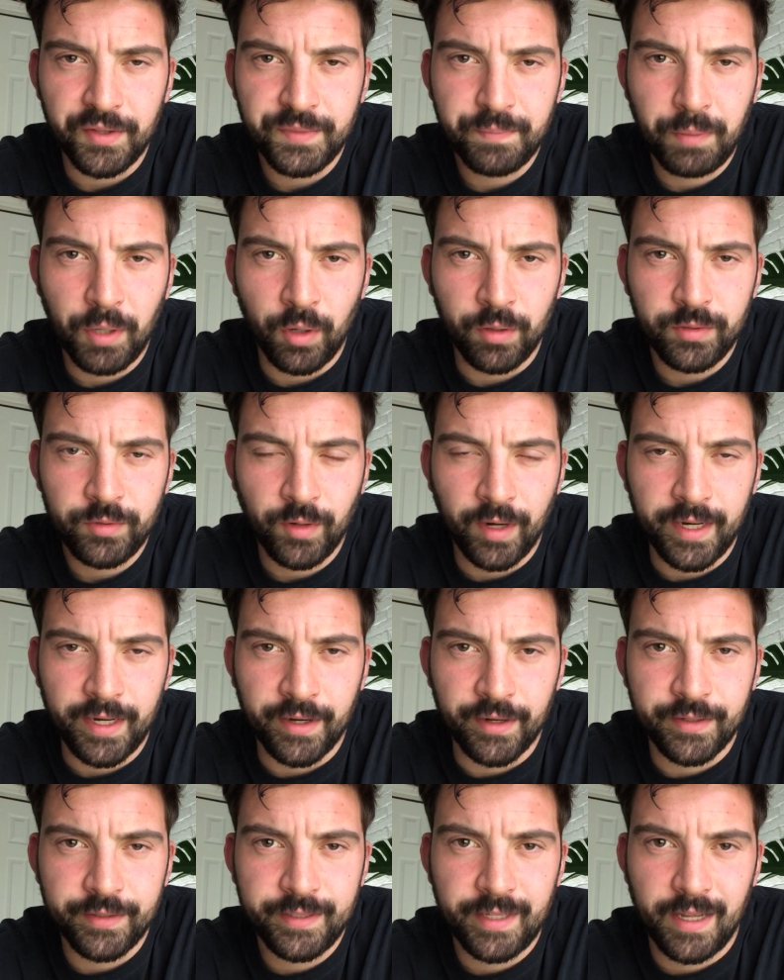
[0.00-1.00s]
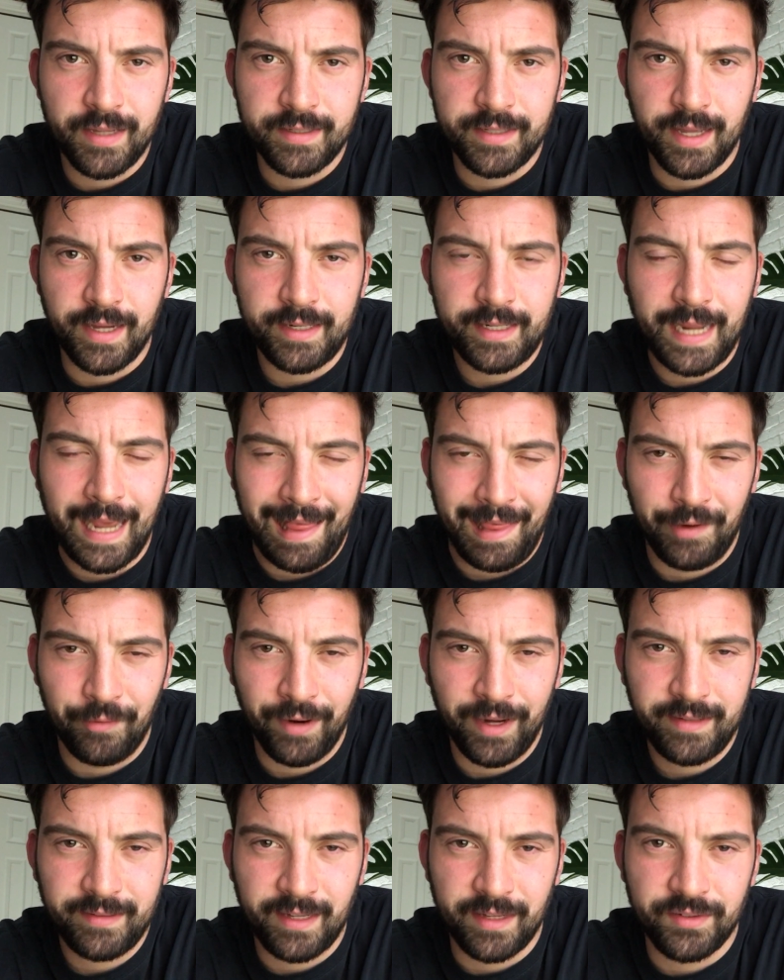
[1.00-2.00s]
post right here says that
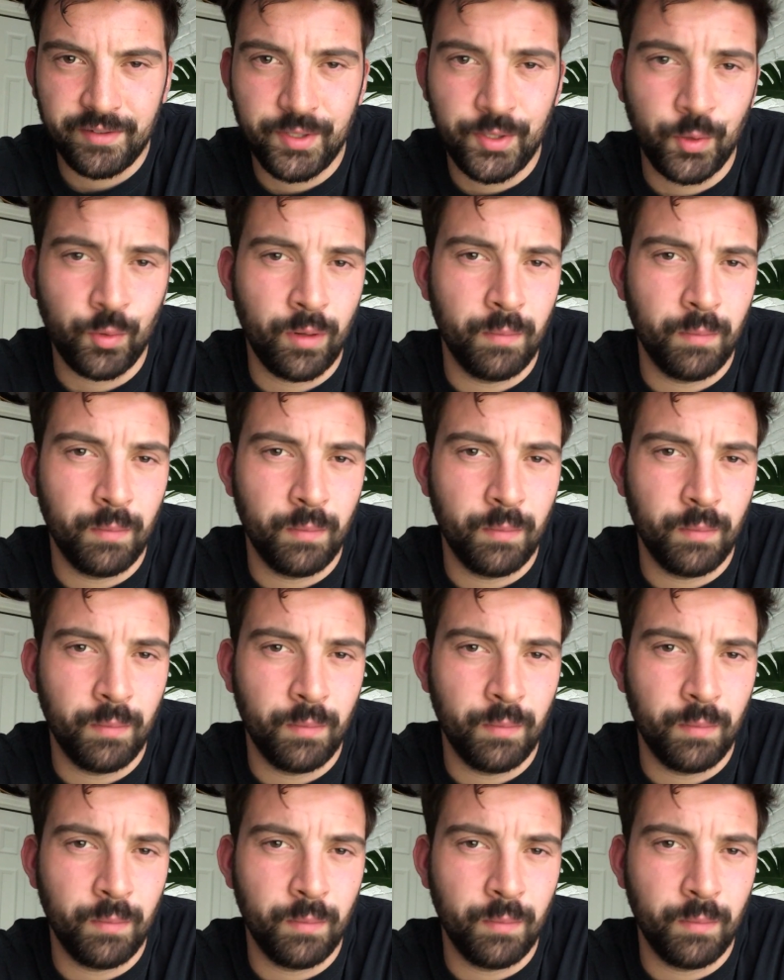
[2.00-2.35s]
Calyrex has 2